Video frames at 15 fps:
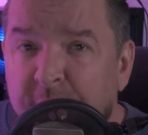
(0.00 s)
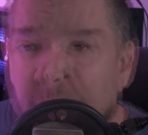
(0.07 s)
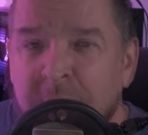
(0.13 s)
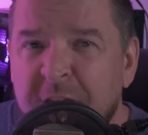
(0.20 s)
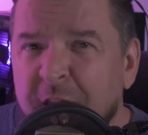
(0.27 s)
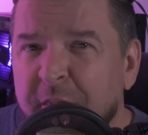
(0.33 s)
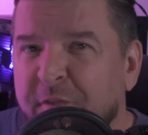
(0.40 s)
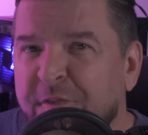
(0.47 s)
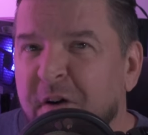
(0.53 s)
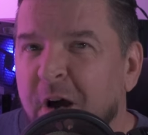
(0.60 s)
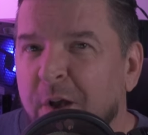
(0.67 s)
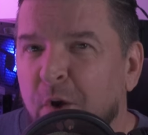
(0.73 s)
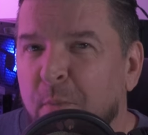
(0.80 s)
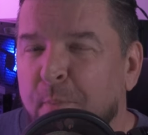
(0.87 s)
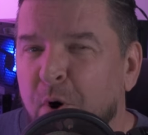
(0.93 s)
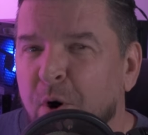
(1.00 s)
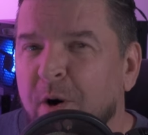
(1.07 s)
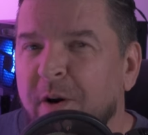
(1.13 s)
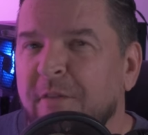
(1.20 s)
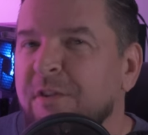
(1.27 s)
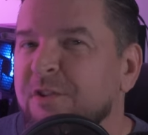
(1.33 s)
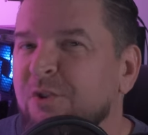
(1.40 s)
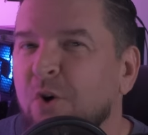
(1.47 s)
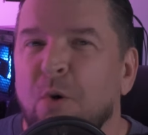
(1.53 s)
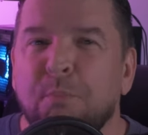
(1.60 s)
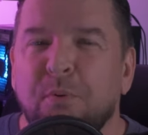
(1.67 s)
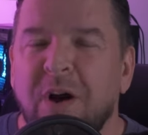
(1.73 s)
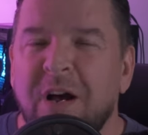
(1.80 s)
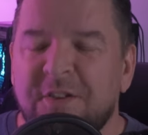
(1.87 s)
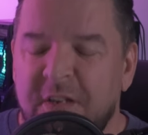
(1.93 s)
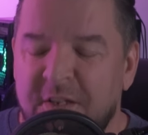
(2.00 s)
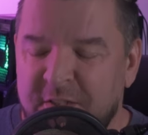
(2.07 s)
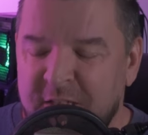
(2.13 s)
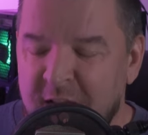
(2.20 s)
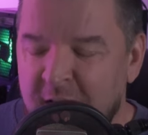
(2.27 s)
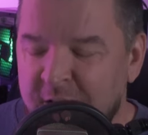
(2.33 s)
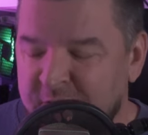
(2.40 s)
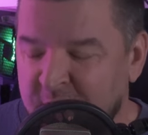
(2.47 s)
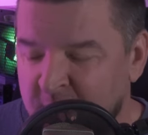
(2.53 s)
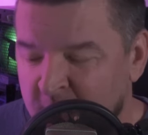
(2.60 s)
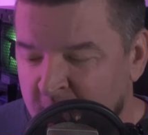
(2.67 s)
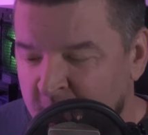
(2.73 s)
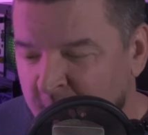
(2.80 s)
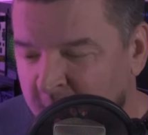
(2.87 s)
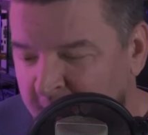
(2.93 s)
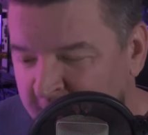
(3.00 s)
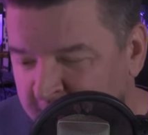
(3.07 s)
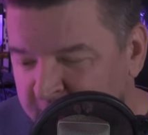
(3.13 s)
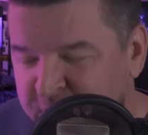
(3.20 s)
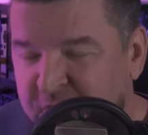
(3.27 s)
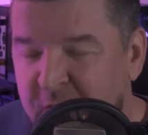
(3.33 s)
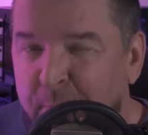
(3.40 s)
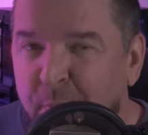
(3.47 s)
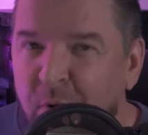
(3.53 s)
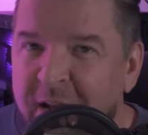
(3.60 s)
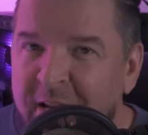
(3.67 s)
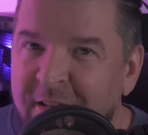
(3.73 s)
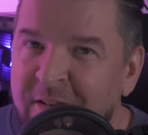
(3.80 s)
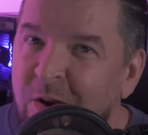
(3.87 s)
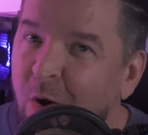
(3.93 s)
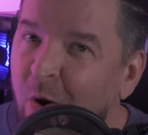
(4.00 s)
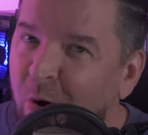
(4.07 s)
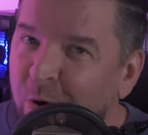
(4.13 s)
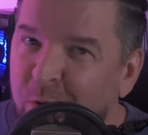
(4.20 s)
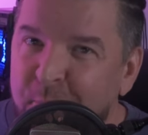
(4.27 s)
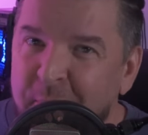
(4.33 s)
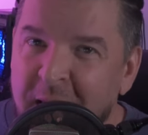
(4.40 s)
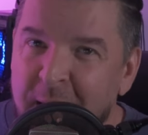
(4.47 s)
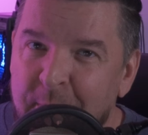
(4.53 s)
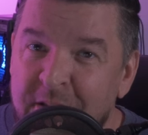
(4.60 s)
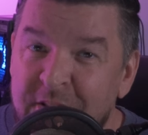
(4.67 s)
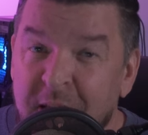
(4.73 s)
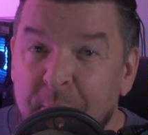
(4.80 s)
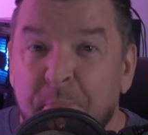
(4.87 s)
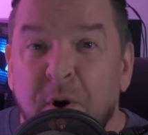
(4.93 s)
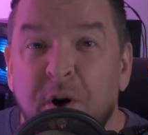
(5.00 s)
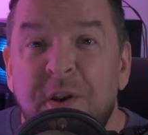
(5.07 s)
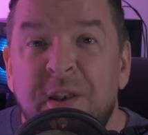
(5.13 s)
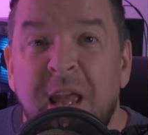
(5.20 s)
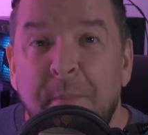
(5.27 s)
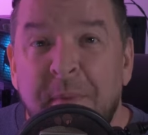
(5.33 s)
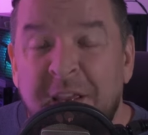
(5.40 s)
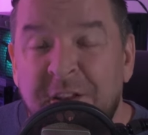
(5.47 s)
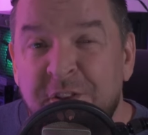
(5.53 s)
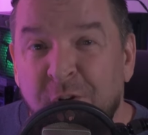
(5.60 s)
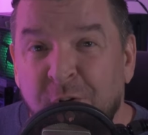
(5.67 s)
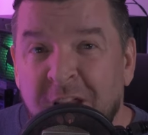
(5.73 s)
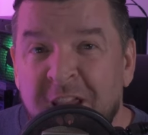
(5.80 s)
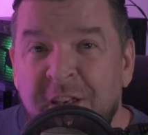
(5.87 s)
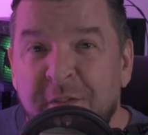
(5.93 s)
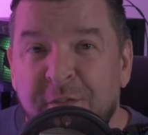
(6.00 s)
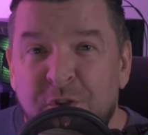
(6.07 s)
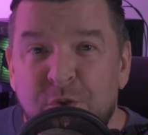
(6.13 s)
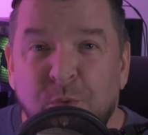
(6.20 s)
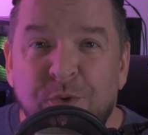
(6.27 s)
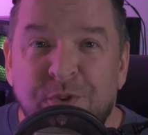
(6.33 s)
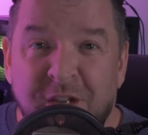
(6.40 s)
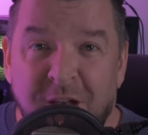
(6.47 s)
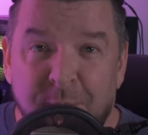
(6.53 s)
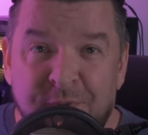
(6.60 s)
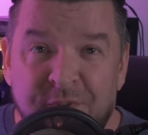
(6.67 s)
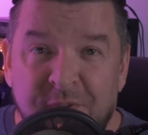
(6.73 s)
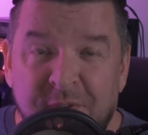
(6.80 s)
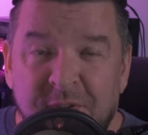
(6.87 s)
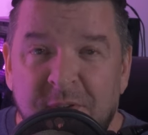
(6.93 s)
Now, the final part of this whole process, guys, is separating all your babies and putting them in their individual tubs.